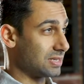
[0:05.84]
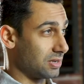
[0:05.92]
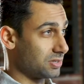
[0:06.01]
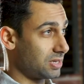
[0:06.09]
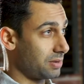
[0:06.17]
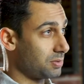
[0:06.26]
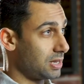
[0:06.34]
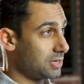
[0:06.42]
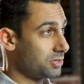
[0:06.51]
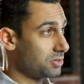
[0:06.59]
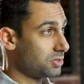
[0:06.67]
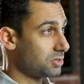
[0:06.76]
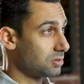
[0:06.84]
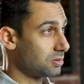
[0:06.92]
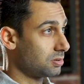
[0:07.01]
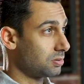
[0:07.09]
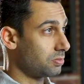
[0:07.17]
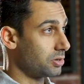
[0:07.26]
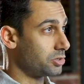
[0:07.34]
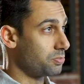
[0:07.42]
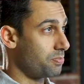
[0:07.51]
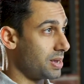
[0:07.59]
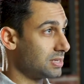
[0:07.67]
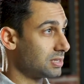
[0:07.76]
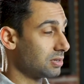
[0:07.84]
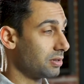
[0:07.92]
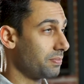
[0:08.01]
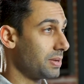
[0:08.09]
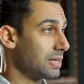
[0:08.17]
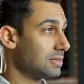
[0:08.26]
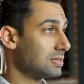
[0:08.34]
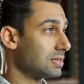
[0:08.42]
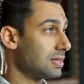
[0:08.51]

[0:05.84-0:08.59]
cell stabilizers, which basically means